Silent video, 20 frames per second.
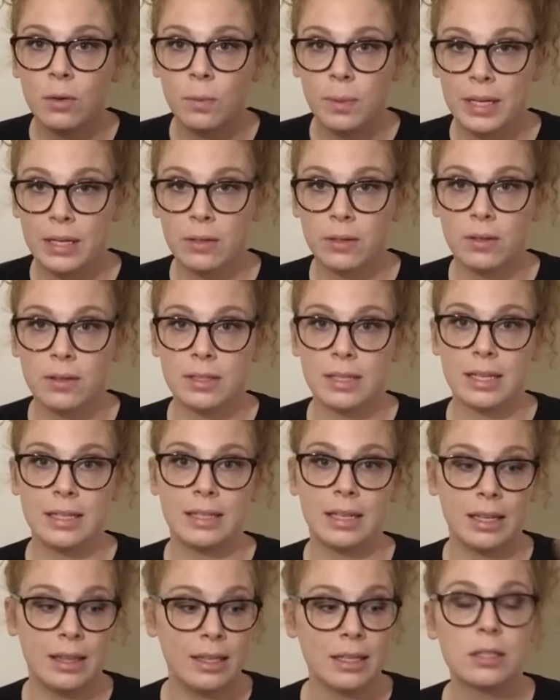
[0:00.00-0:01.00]
wheels
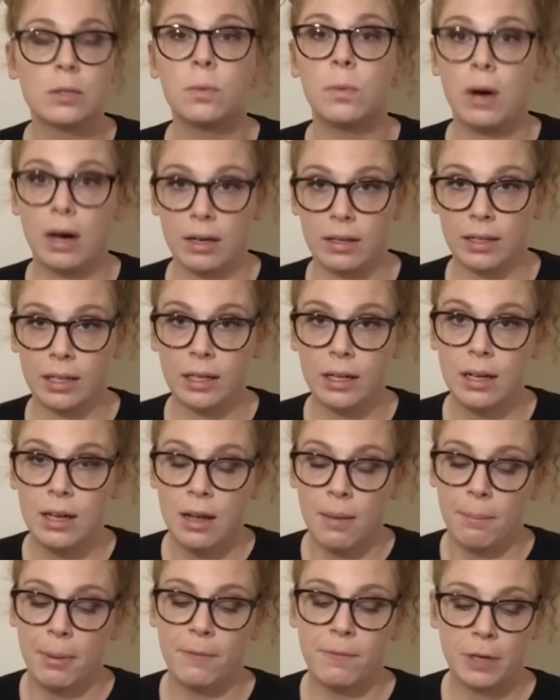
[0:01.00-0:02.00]
into this water,
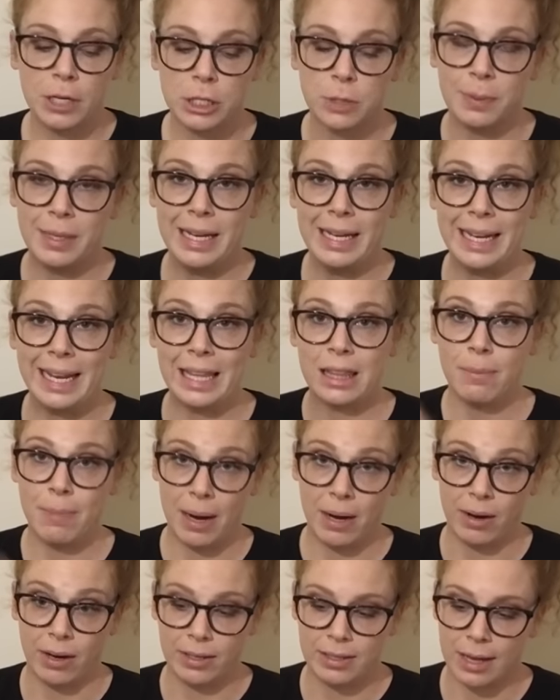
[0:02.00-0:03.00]
but first we need to get the
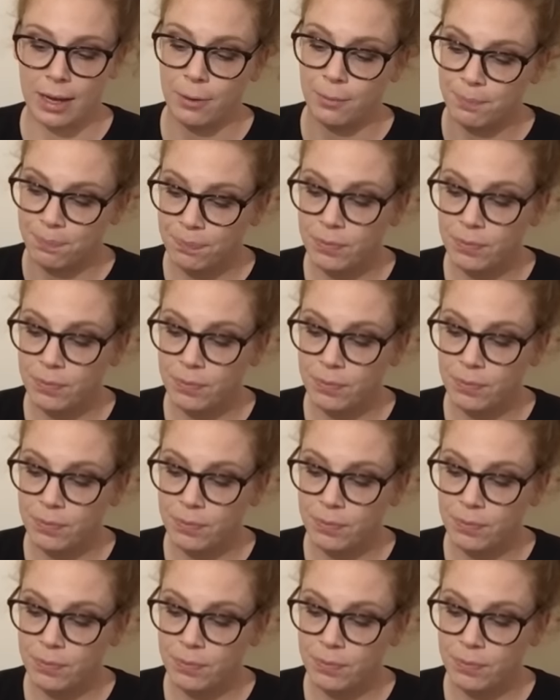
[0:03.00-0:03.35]
bearings out.